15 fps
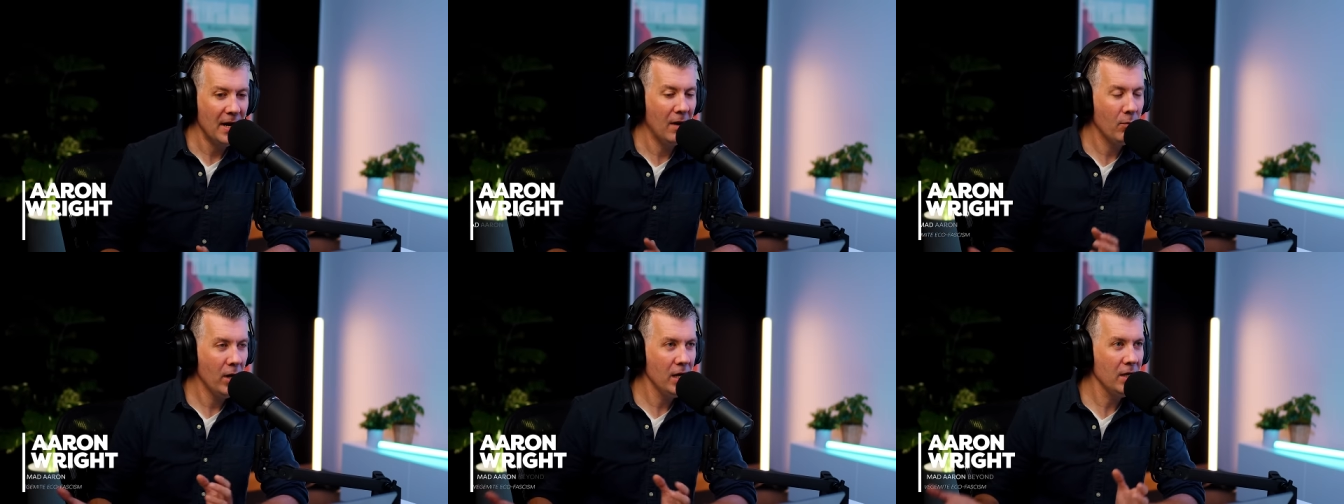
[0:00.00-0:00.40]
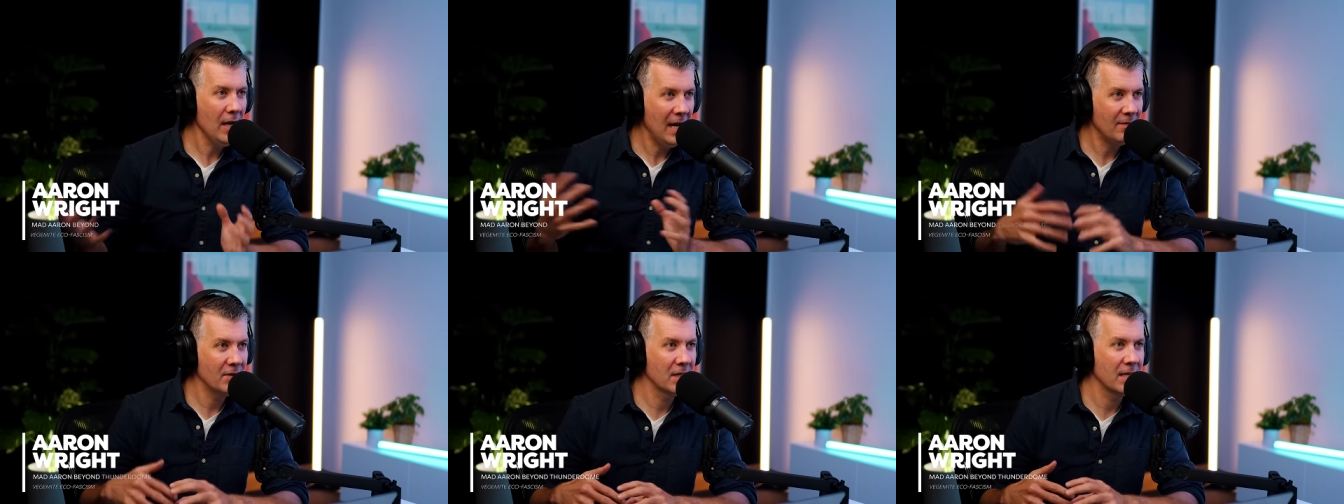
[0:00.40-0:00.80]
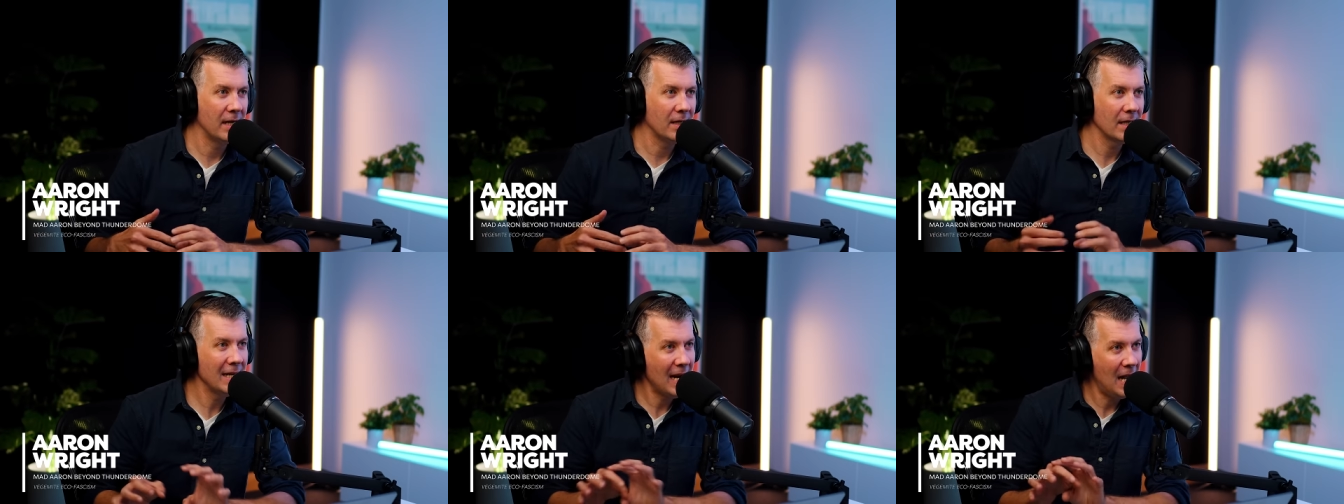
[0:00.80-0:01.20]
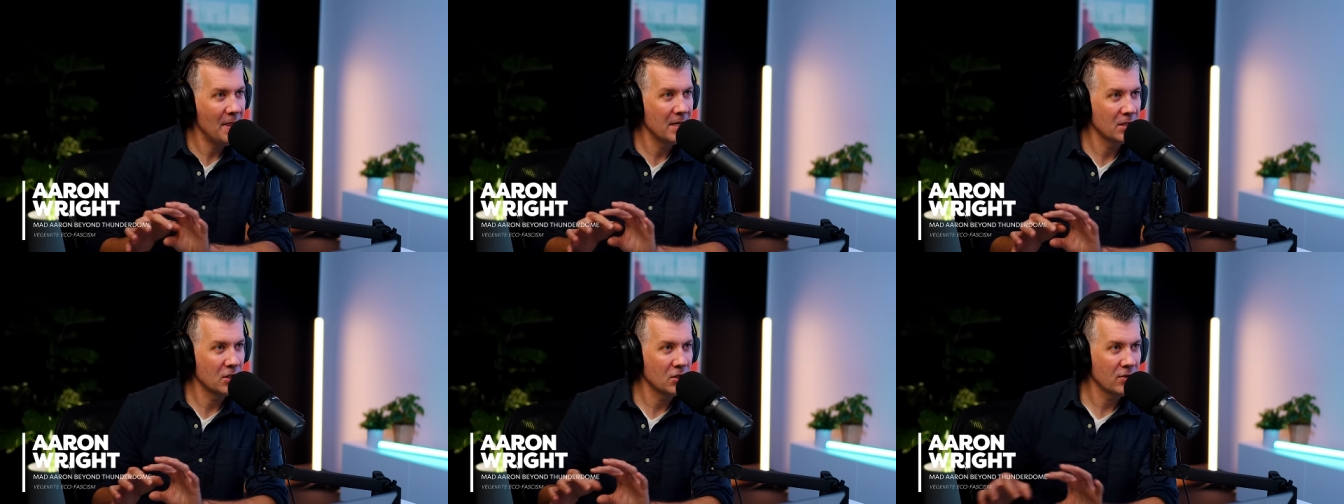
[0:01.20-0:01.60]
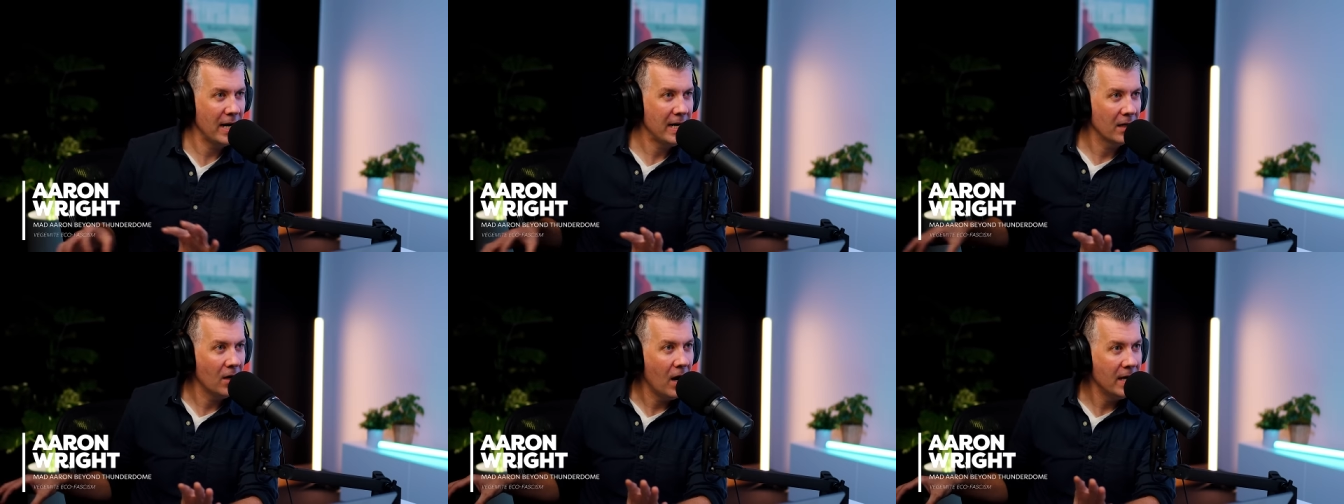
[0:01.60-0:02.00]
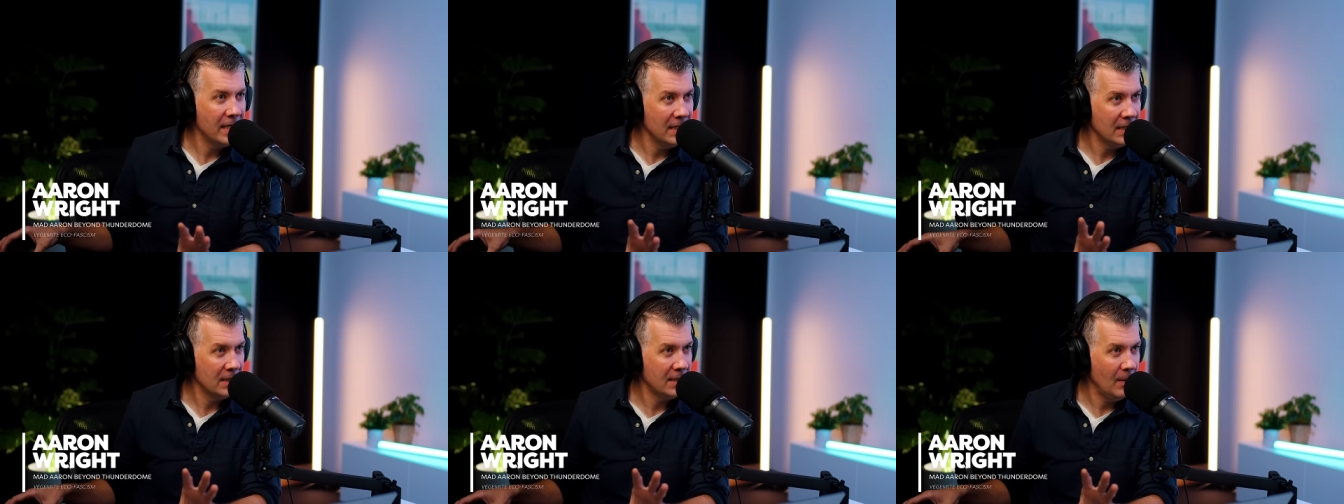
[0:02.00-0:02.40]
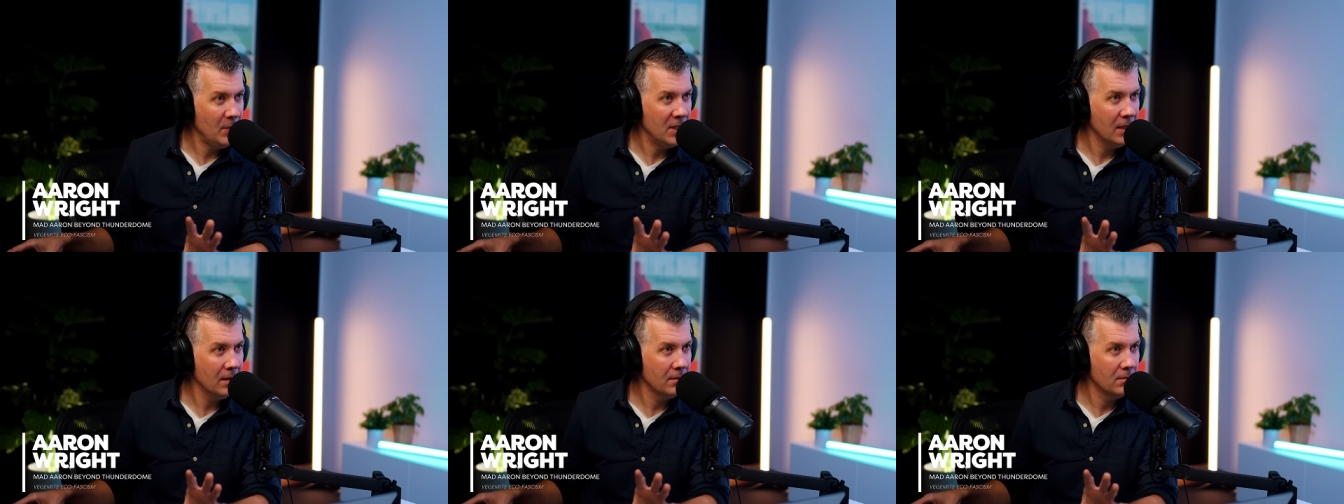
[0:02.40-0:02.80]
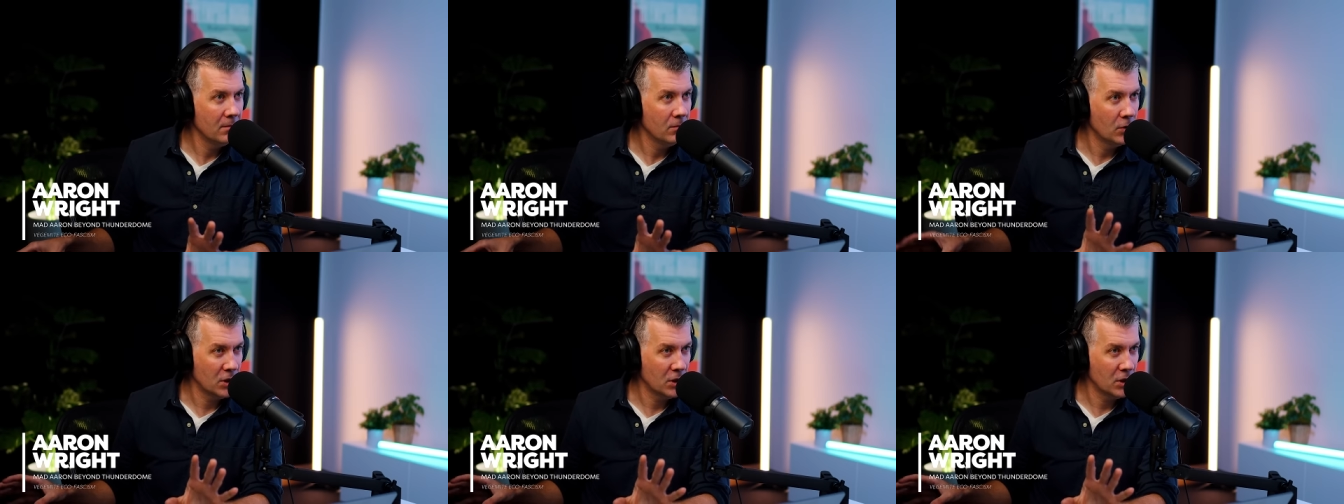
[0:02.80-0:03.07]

Now, where you have a gully and then a straight line intercepting it,